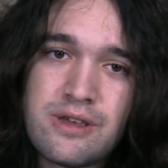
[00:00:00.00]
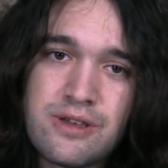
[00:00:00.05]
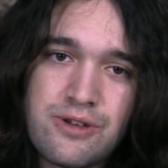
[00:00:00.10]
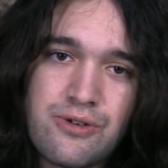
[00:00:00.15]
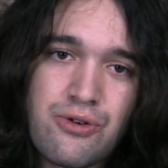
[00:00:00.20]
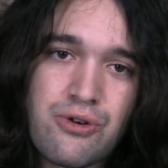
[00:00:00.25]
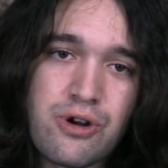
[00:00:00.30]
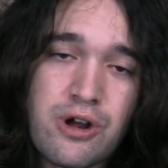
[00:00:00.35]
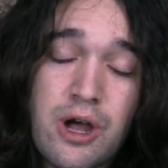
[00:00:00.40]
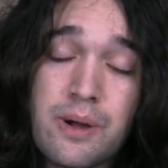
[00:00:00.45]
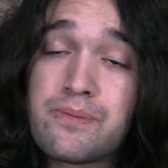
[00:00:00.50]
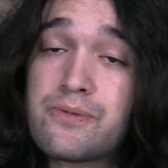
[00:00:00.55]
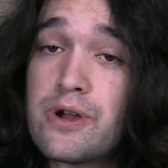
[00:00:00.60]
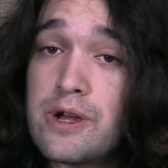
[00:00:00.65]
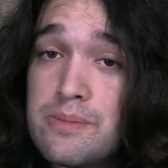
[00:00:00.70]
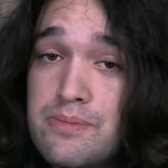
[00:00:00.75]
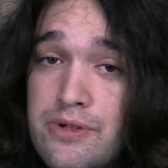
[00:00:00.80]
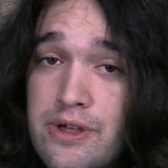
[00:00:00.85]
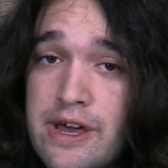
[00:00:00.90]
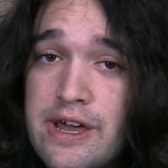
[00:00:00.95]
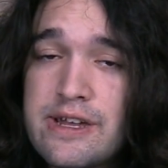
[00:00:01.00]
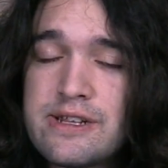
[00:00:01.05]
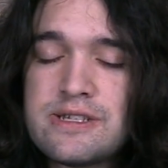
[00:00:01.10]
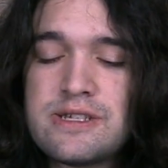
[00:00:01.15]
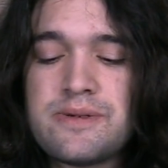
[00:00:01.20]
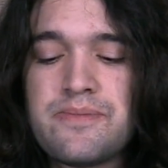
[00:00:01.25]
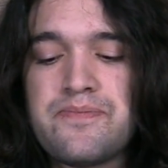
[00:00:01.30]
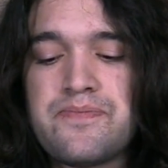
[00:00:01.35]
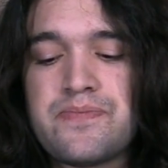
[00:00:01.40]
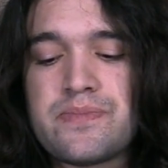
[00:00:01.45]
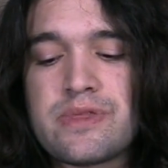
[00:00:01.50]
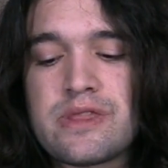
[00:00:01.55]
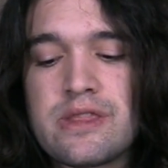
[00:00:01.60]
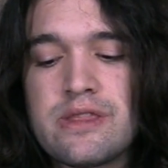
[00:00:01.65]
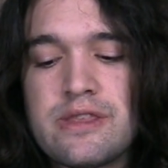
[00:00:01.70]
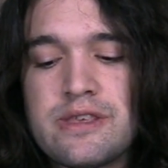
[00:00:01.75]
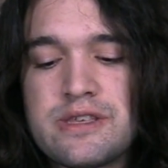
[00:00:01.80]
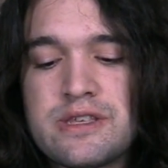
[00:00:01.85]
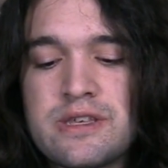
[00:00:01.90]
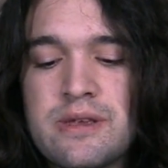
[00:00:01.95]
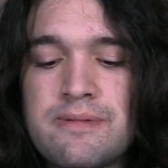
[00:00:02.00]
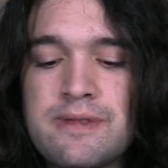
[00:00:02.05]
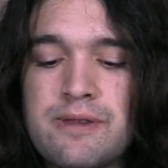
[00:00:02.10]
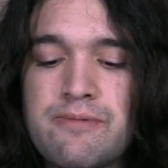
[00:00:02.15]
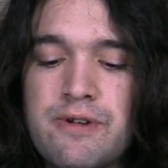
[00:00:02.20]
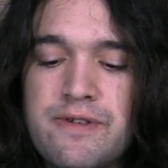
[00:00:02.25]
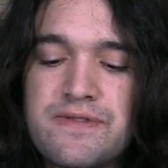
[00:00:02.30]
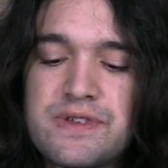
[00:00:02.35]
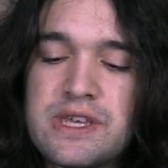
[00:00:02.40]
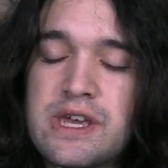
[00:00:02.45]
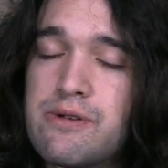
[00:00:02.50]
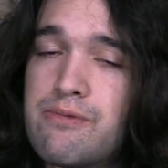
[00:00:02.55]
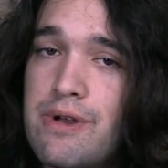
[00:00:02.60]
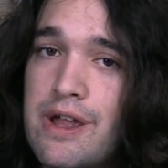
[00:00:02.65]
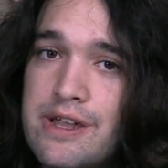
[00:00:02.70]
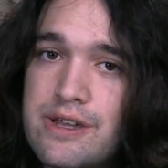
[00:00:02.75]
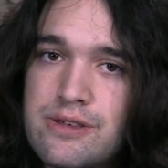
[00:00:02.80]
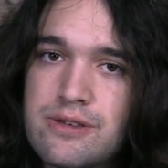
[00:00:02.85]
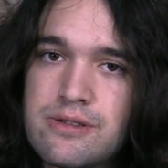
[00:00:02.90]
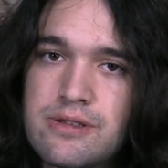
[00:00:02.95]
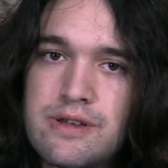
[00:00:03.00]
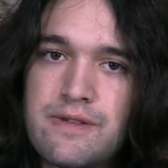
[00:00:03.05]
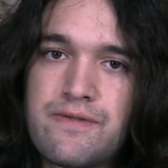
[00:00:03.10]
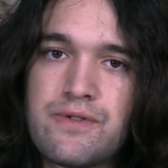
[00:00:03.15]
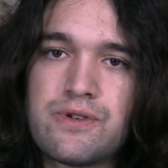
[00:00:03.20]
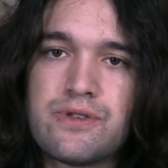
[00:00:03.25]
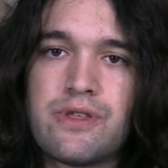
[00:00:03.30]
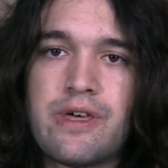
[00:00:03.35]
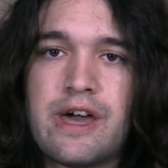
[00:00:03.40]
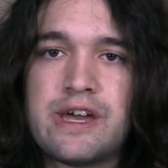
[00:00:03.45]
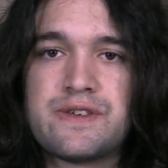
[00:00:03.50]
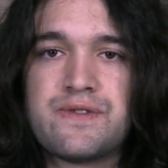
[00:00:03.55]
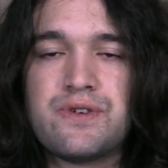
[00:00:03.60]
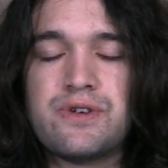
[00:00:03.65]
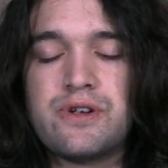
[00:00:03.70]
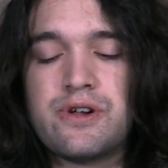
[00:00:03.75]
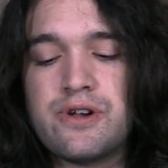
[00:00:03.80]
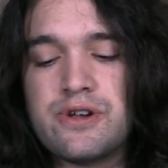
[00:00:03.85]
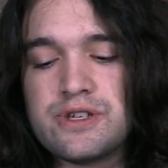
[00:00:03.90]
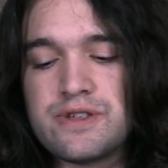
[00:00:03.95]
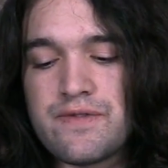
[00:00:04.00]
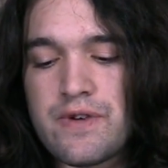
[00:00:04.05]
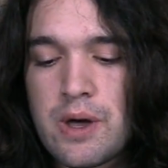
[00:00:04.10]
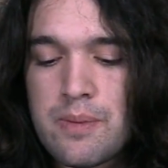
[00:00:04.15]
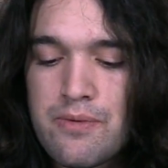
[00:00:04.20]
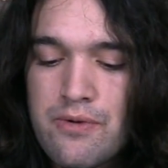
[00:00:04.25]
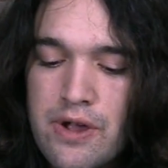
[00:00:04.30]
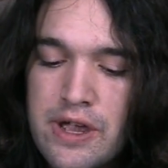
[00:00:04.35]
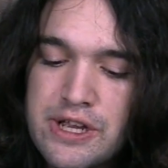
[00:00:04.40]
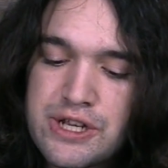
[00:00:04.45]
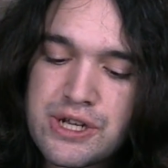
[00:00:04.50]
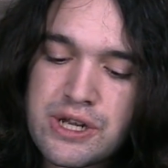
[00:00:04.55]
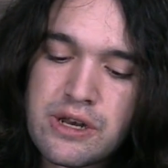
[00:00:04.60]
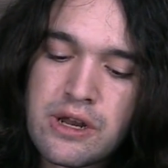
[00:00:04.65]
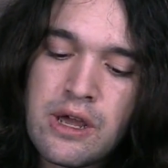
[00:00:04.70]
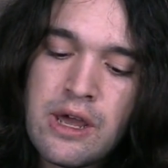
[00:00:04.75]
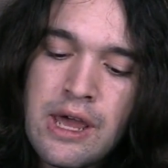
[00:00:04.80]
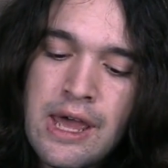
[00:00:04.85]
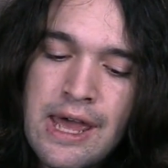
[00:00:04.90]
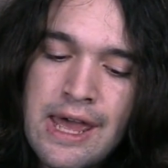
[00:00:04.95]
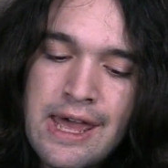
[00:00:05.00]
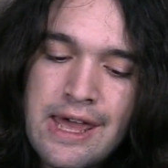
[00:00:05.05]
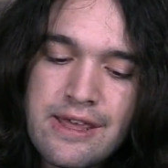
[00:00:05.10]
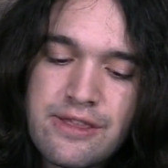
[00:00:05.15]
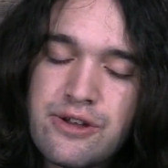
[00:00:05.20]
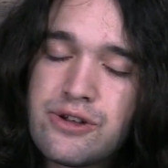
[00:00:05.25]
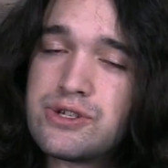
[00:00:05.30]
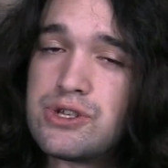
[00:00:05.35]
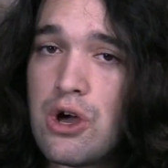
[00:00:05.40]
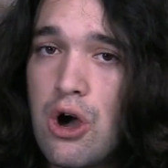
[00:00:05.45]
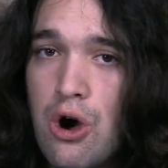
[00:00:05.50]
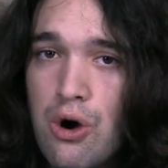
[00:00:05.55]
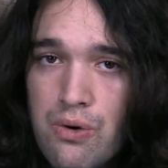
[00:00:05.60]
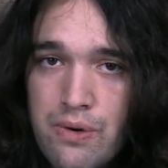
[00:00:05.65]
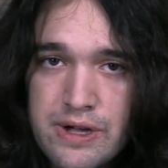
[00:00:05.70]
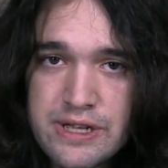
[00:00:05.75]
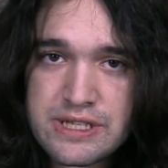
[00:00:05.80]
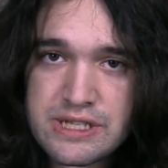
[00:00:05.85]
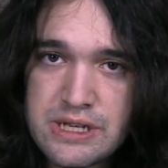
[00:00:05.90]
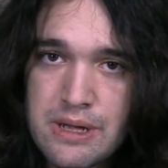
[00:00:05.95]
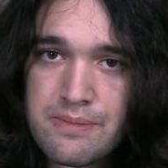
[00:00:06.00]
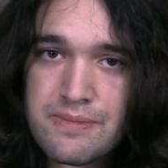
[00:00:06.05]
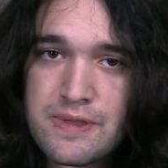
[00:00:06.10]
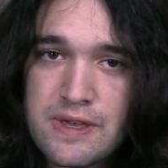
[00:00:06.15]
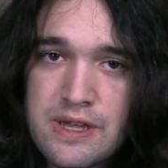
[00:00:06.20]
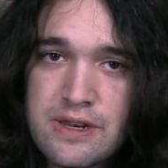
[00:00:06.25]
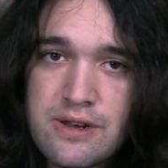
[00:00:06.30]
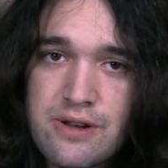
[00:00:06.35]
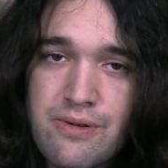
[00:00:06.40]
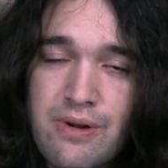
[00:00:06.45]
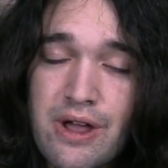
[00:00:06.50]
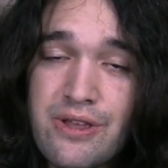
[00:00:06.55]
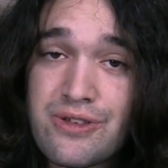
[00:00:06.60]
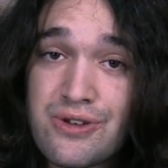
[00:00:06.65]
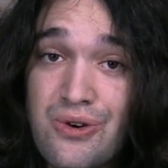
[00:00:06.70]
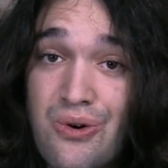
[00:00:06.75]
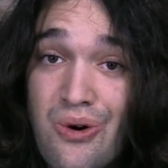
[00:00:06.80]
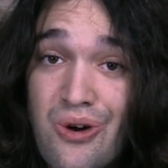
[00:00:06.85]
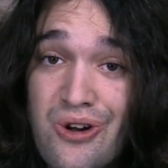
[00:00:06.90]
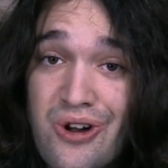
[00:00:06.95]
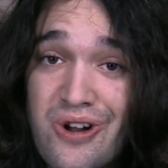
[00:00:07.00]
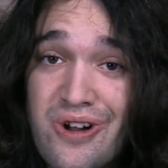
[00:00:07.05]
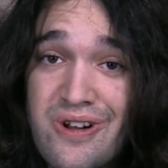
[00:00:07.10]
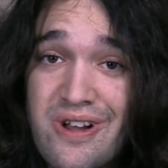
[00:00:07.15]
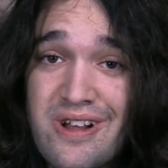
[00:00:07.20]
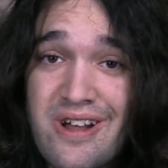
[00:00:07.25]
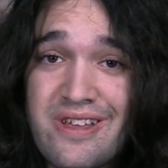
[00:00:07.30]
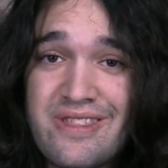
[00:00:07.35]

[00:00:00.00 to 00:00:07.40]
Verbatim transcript: your upgrade plans. This is something we've said regularly for the last few years of operation. There's always something around the corner